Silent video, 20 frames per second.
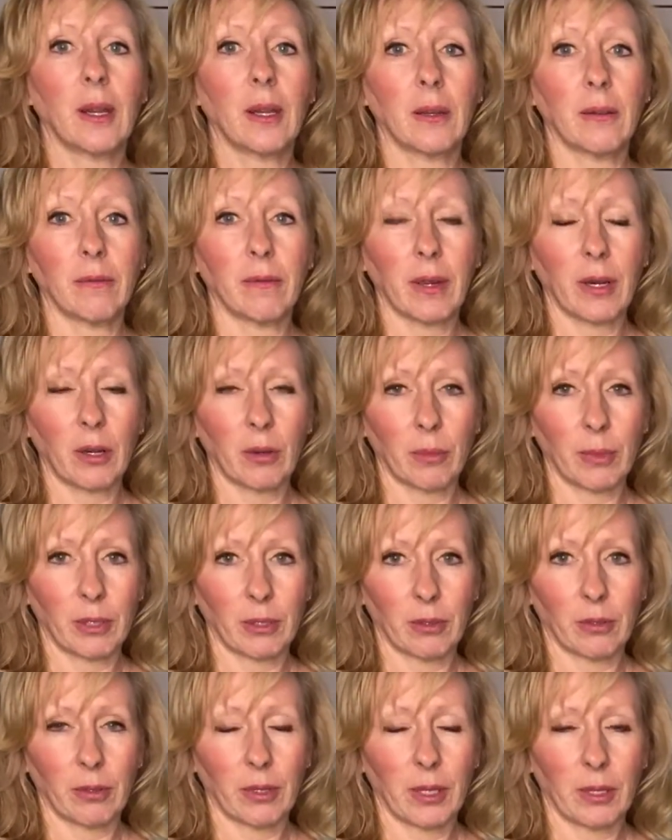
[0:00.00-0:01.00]
and
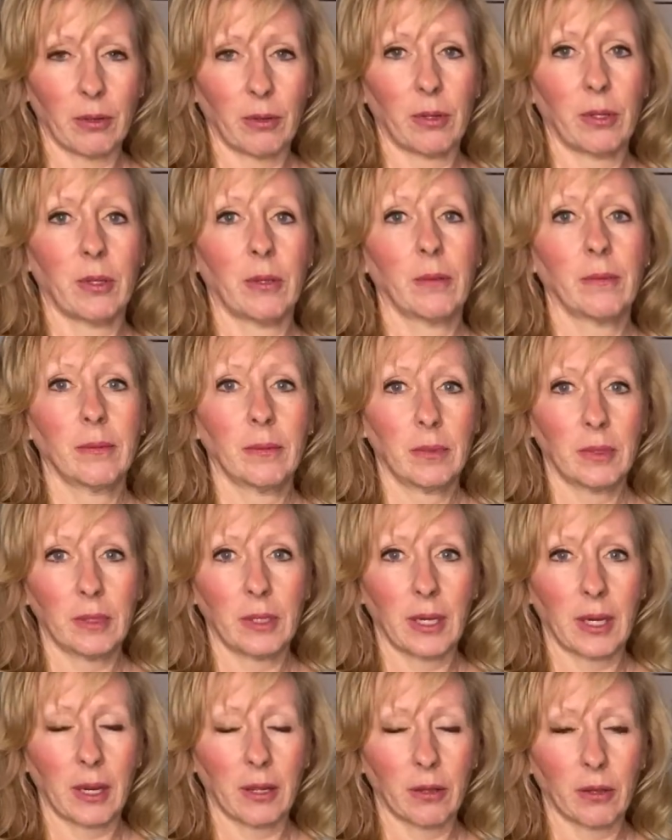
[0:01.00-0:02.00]
environmental health
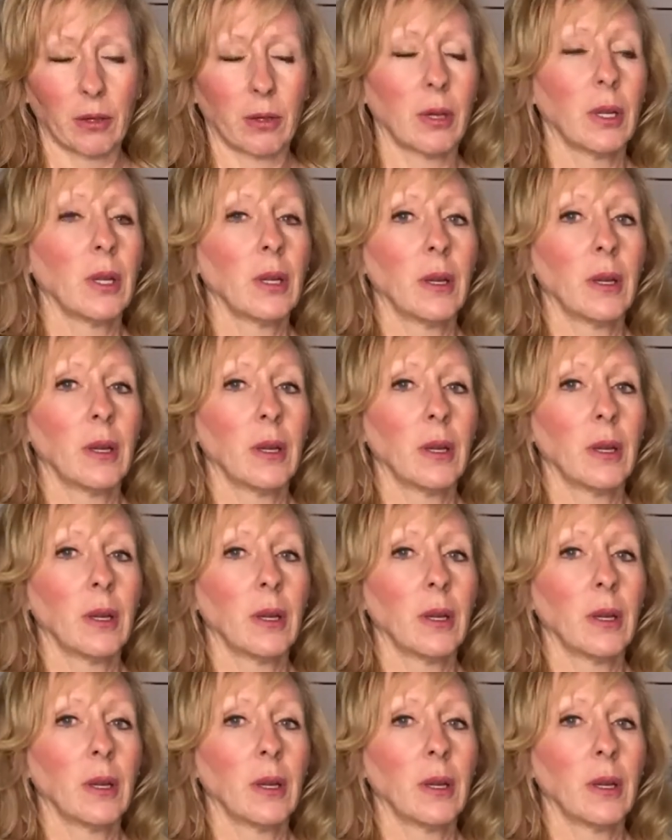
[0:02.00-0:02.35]
together